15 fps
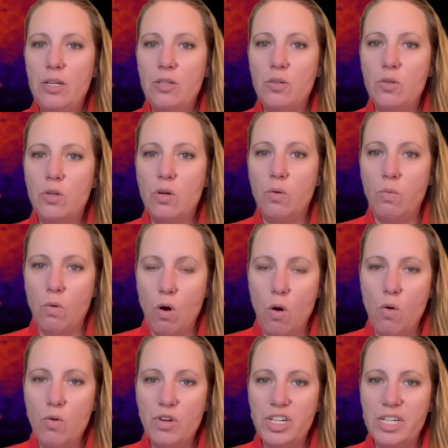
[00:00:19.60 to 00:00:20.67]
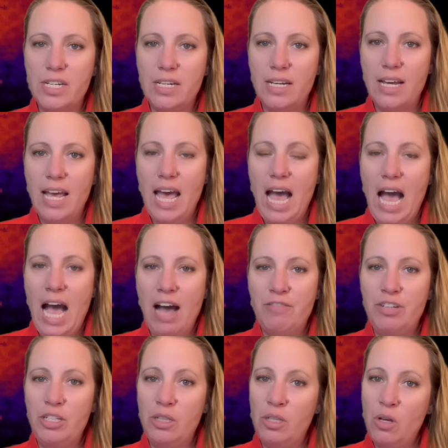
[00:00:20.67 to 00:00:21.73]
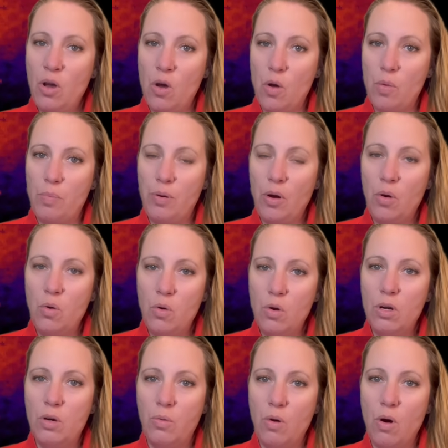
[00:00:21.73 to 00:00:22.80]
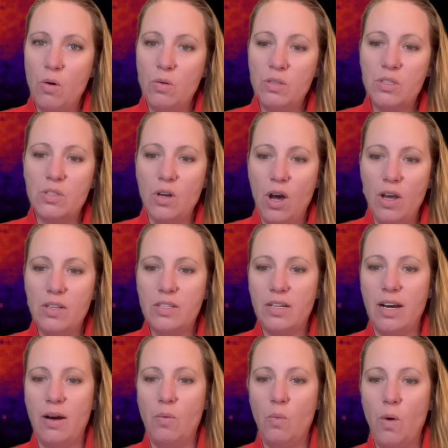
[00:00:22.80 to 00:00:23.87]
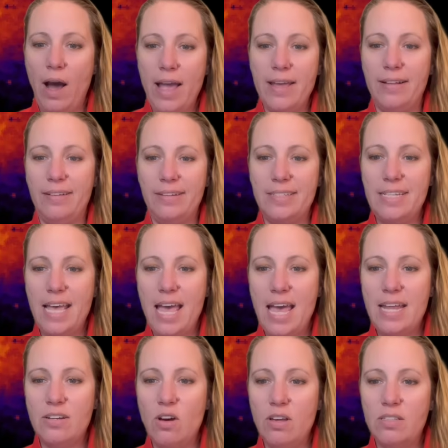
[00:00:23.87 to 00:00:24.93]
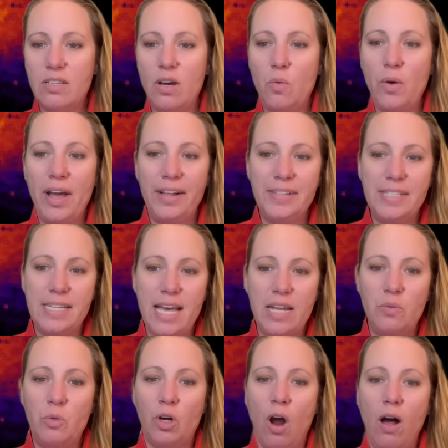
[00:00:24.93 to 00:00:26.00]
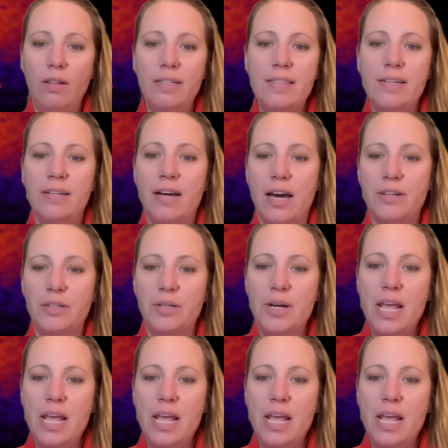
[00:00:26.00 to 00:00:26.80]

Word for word: to quote Avi Loeb, who quotes Oscar Wilde. And Oscar Wilde said, We're all in the gutter,